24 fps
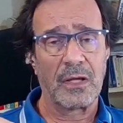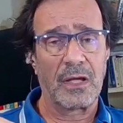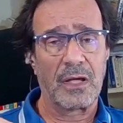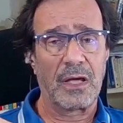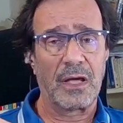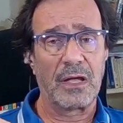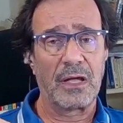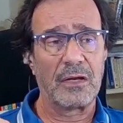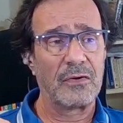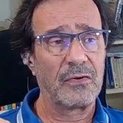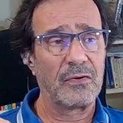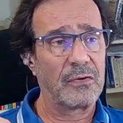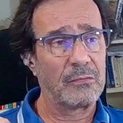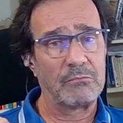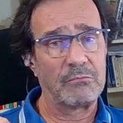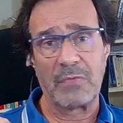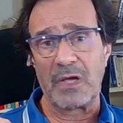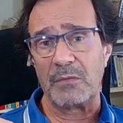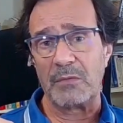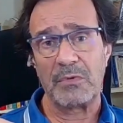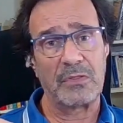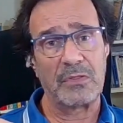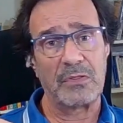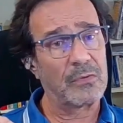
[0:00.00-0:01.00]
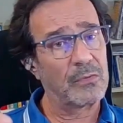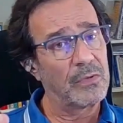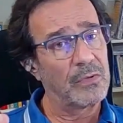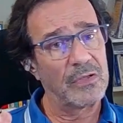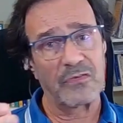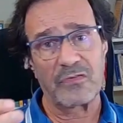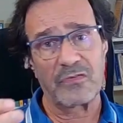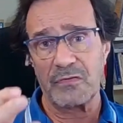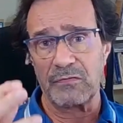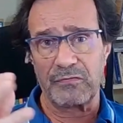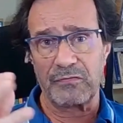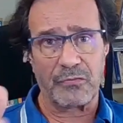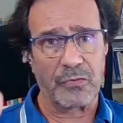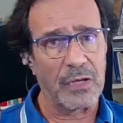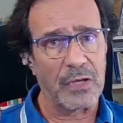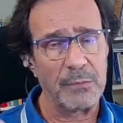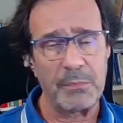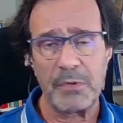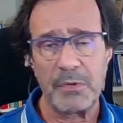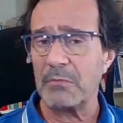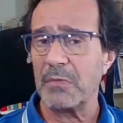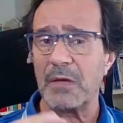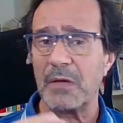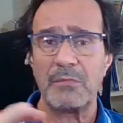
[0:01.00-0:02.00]
And maybe there is a
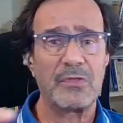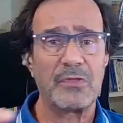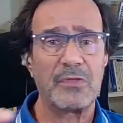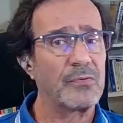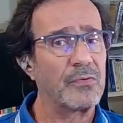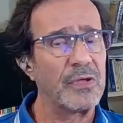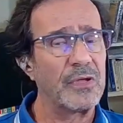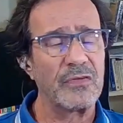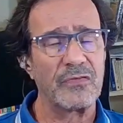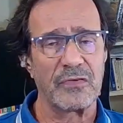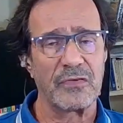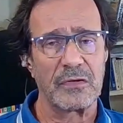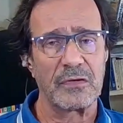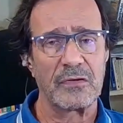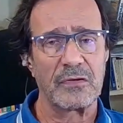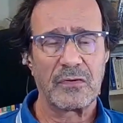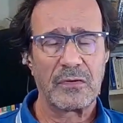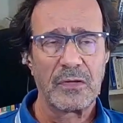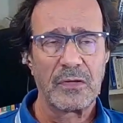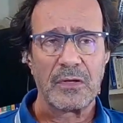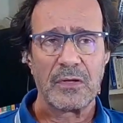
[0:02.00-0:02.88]
freebie, maybe there isn't.